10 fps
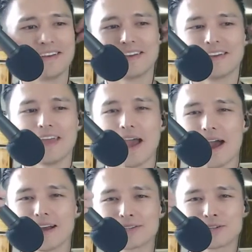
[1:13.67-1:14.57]
He
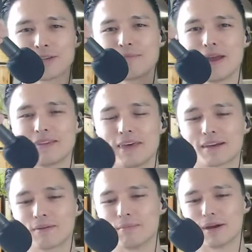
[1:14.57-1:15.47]
actually made
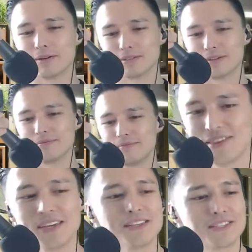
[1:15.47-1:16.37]
that comparison.
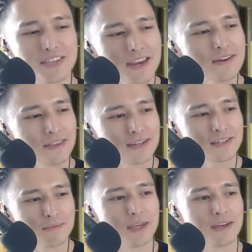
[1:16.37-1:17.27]
The insane thing
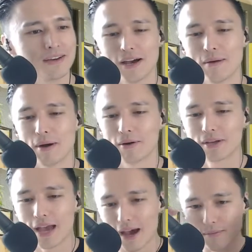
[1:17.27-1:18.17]
to me about
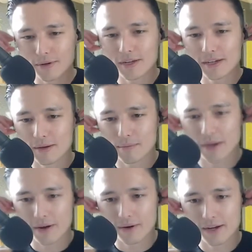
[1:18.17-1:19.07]
Kaepernick
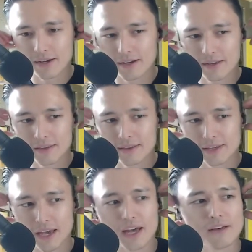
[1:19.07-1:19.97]
comparing
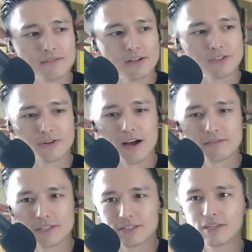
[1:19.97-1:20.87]
the NFL
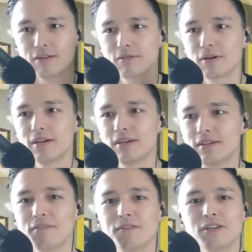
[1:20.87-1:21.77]
draft to slavery,
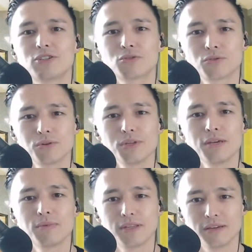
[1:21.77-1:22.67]
if he
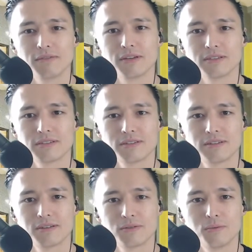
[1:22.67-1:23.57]
truly believed this,
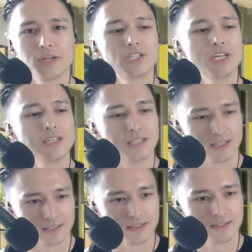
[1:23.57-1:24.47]
which he
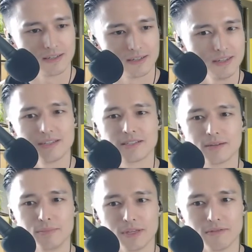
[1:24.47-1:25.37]
doesn't, he
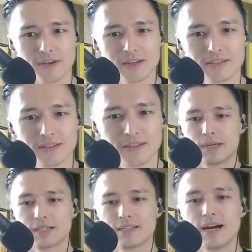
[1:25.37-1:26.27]
doesn't believe that
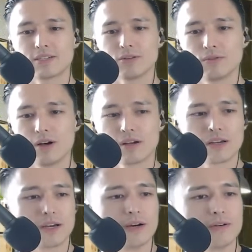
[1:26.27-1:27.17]
because not too long
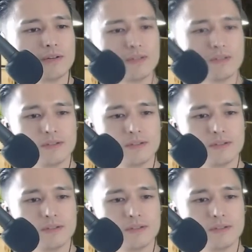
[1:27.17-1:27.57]
ago,